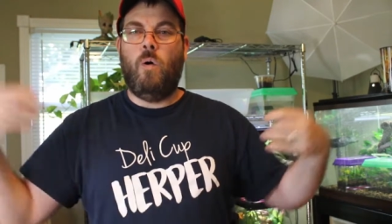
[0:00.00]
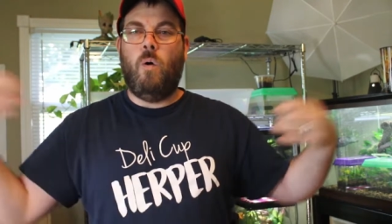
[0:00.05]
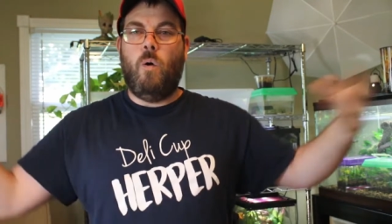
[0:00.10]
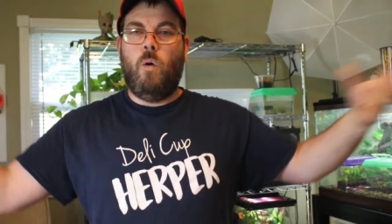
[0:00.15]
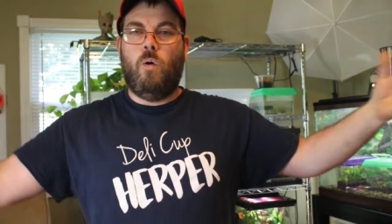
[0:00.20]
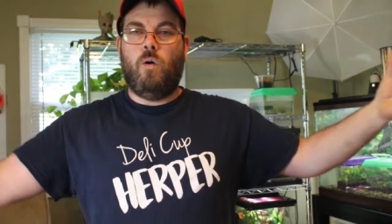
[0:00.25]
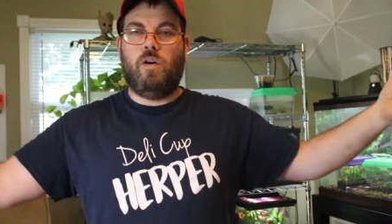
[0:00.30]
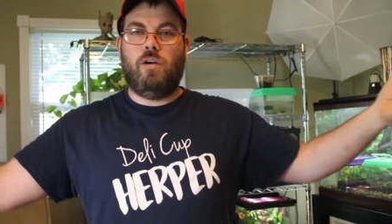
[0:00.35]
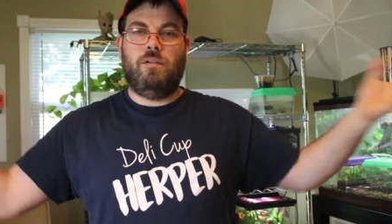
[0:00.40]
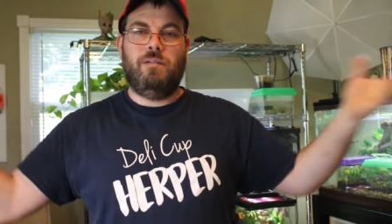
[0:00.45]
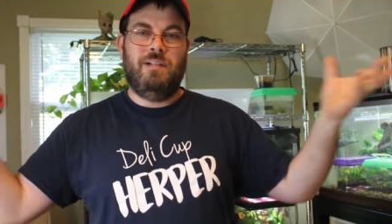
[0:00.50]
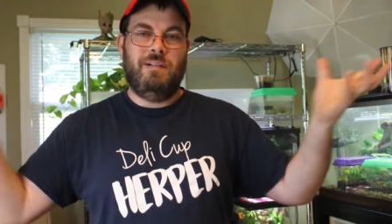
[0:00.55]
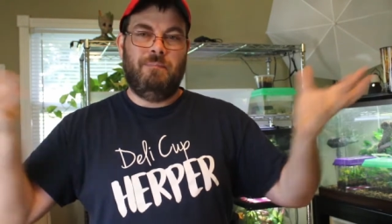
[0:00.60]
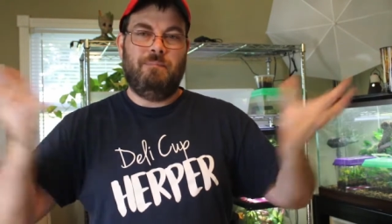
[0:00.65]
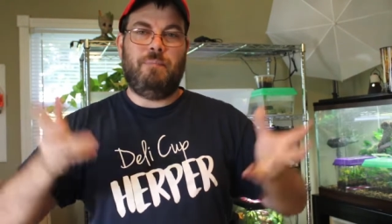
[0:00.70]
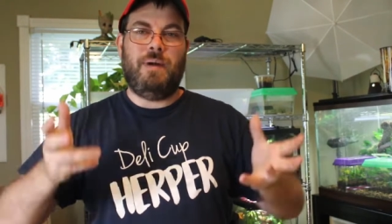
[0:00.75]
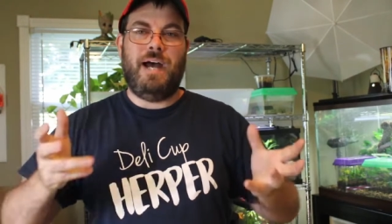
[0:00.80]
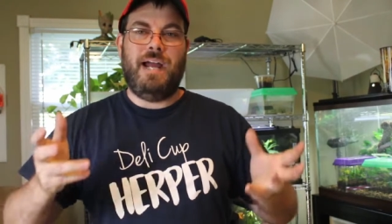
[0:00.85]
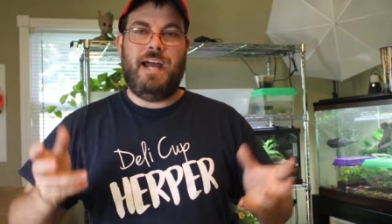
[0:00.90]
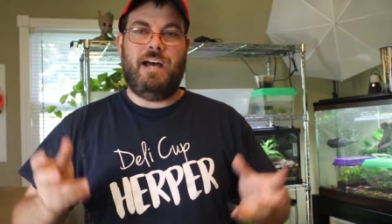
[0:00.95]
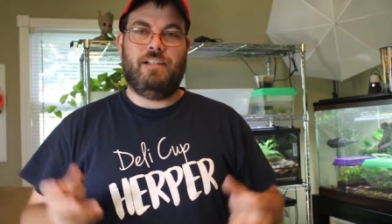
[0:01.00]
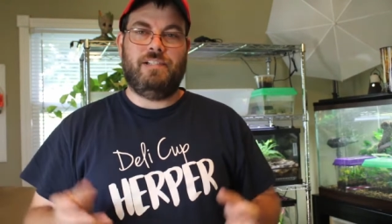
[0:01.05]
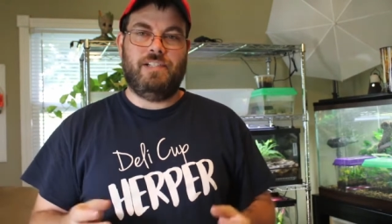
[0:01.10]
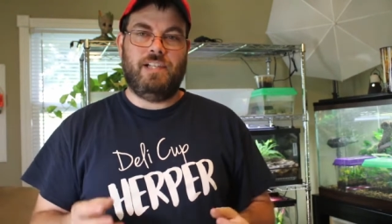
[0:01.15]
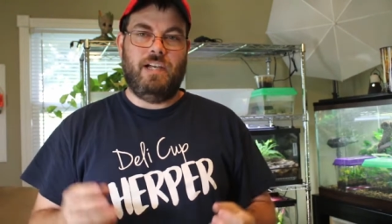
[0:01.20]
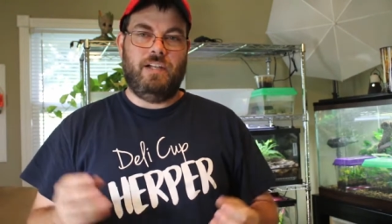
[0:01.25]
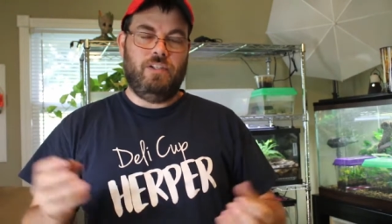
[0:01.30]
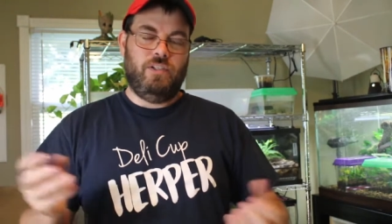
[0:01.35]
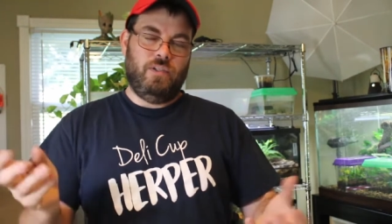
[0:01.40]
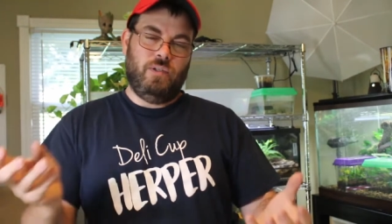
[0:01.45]
or buy
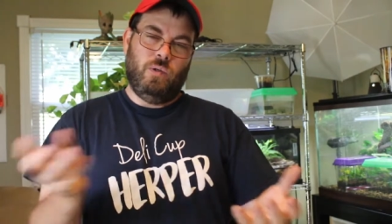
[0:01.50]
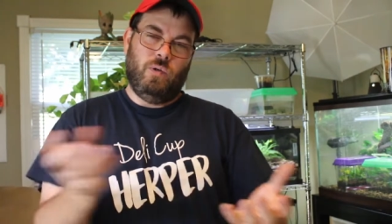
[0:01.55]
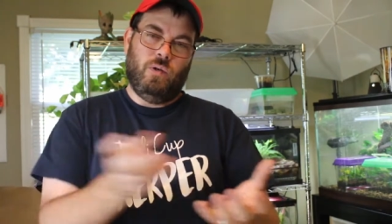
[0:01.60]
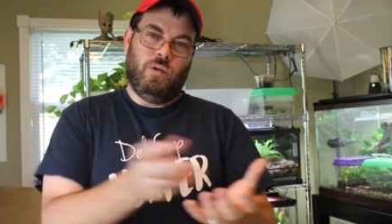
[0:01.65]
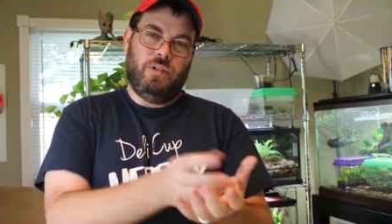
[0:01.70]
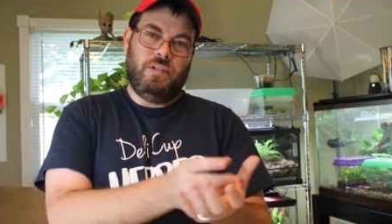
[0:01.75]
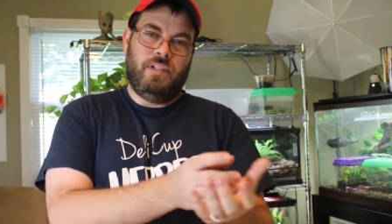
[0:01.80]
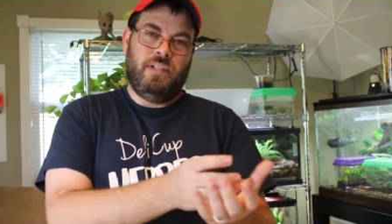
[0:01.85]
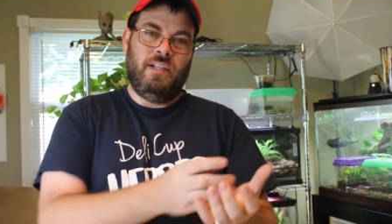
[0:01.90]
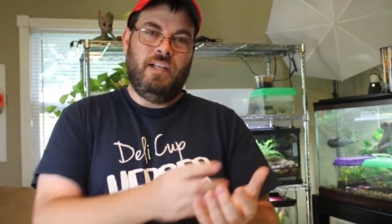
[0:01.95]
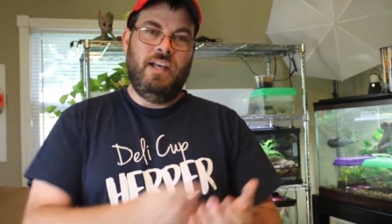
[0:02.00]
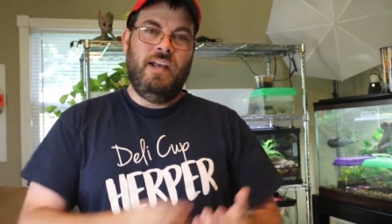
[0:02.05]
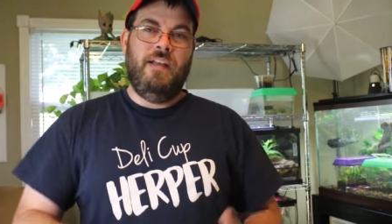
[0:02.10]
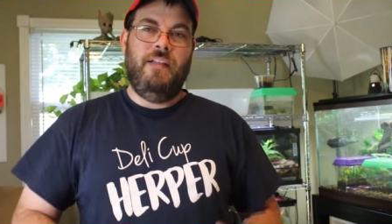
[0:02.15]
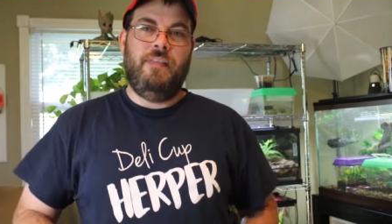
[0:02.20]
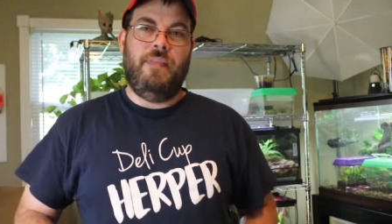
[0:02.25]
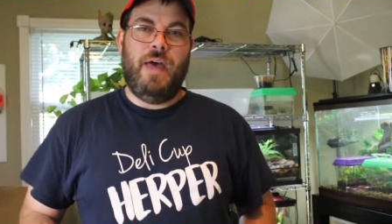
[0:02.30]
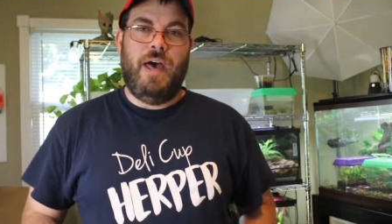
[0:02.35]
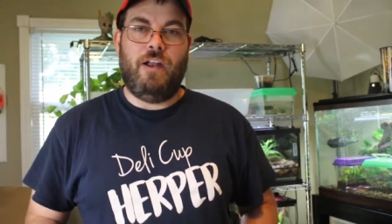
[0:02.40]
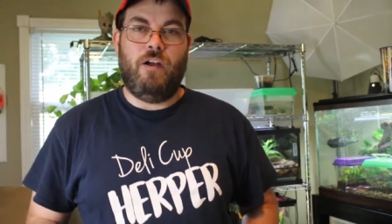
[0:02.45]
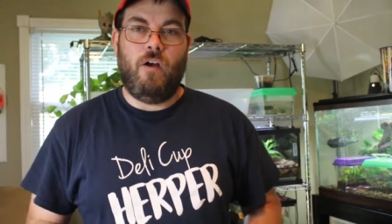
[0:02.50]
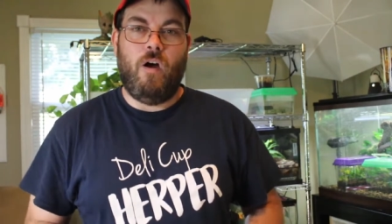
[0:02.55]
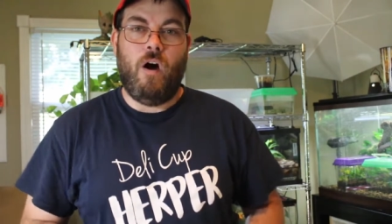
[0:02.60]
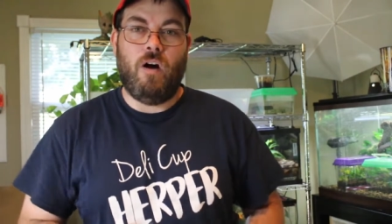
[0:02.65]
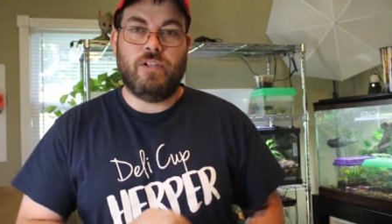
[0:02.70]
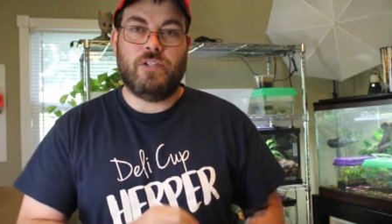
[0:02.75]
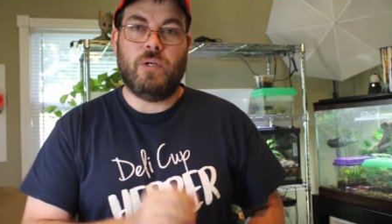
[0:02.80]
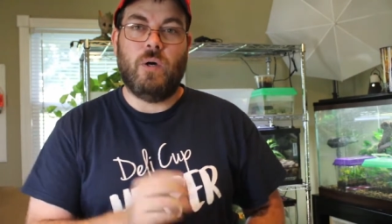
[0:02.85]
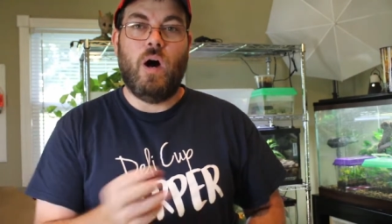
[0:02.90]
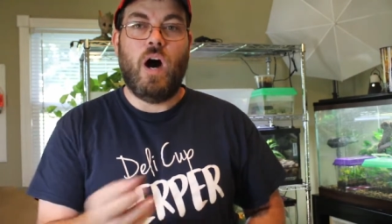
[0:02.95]
outside source that are
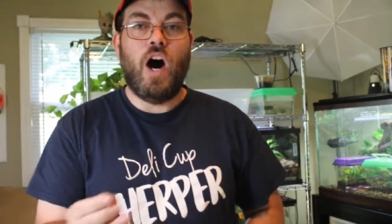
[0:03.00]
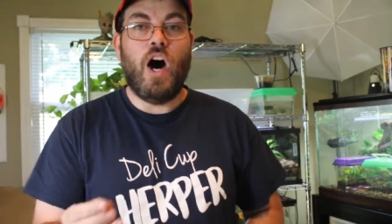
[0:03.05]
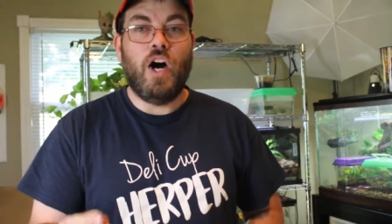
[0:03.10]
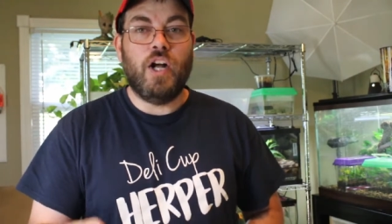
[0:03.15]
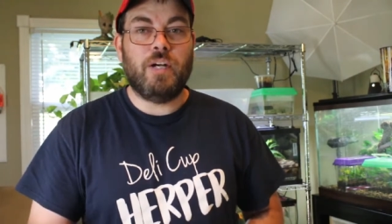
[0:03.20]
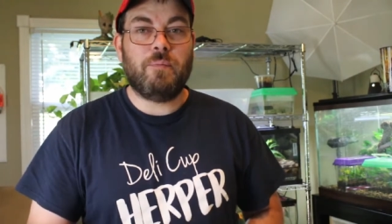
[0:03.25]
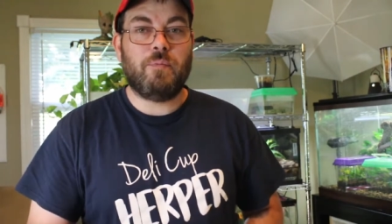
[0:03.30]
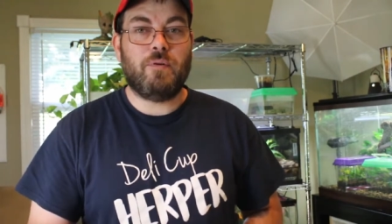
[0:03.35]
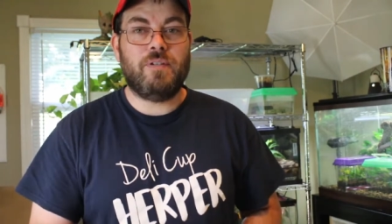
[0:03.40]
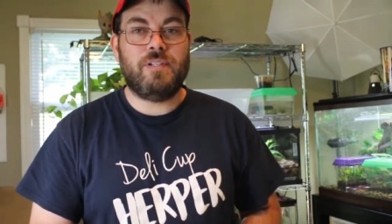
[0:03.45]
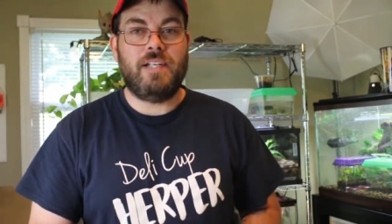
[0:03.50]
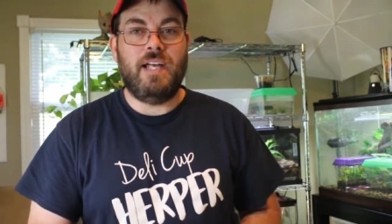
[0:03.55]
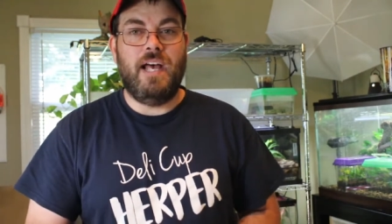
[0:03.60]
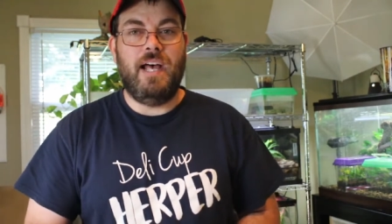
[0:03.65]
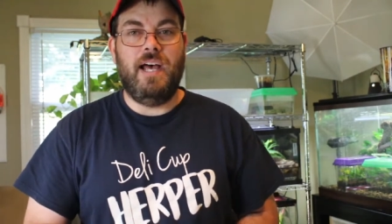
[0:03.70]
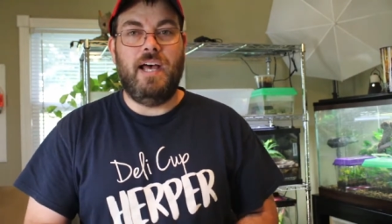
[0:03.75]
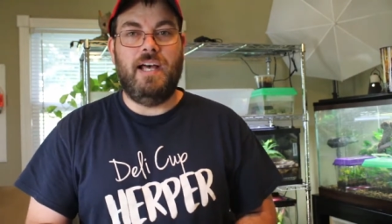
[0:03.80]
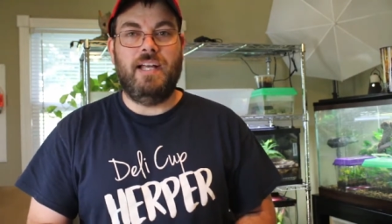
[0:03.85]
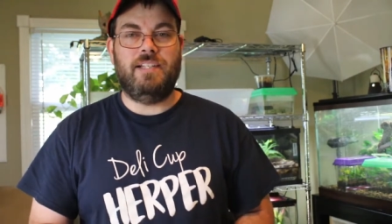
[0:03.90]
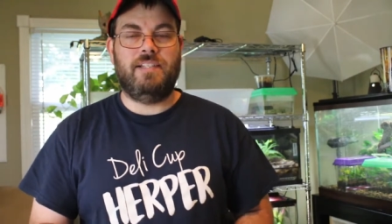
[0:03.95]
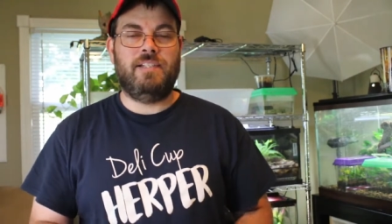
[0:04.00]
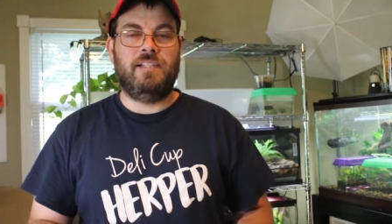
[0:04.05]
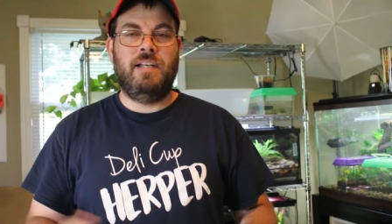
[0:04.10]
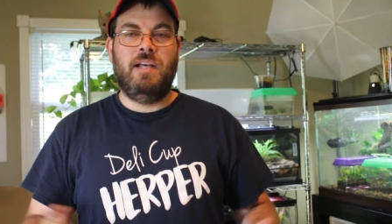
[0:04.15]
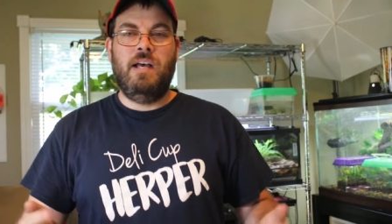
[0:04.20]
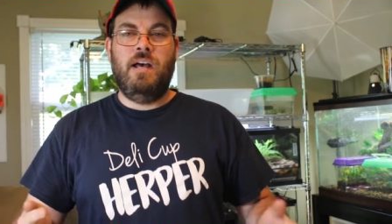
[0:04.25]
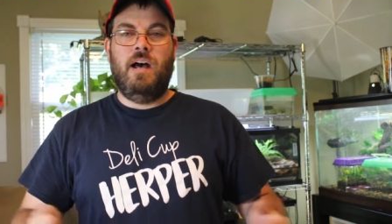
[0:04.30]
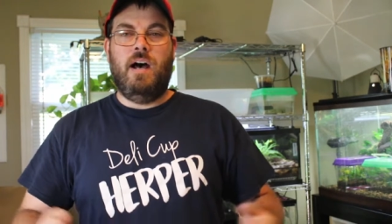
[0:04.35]
also 100% hets.